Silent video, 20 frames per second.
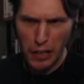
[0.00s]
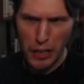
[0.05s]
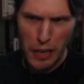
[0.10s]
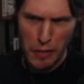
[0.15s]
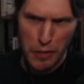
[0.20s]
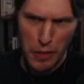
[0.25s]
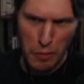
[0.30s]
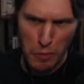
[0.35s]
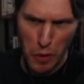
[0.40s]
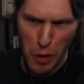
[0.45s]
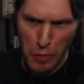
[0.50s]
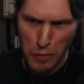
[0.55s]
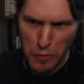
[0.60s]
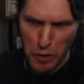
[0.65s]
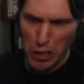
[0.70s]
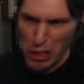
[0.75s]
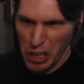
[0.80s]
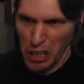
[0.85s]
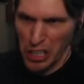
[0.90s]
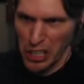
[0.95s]
leave some room
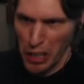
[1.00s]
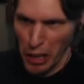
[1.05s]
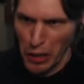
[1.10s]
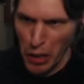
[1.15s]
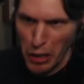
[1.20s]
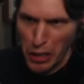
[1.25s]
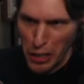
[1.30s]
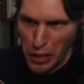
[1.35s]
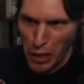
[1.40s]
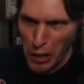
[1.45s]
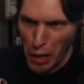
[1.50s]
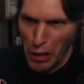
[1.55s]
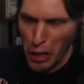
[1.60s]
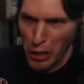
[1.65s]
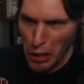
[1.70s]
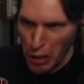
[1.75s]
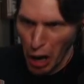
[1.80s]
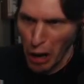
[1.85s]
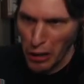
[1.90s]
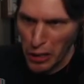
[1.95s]
for guggada guggada
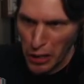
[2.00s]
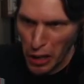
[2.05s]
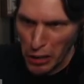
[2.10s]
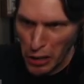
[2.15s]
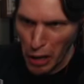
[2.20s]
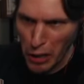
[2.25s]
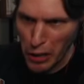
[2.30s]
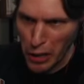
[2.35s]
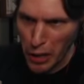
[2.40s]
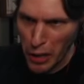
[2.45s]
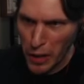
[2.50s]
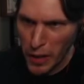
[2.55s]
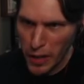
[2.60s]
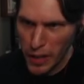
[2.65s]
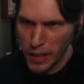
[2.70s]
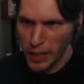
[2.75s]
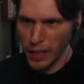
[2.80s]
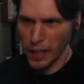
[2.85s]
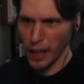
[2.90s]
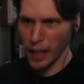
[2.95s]
guggada
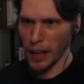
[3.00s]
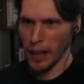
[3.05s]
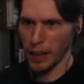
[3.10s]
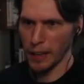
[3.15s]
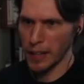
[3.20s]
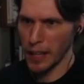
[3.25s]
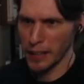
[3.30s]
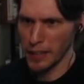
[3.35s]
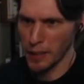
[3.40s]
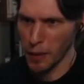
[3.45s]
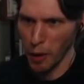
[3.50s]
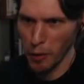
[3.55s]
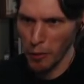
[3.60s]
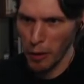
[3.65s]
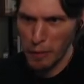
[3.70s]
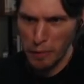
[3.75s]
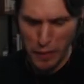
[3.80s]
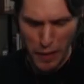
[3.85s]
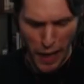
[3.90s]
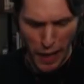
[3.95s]
guggada. There's no
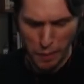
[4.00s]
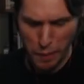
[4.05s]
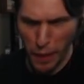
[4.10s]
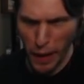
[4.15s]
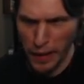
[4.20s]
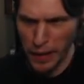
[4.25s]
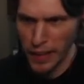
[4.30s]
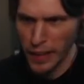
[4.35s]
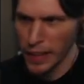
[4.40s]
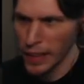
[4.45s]
room for that, Ben.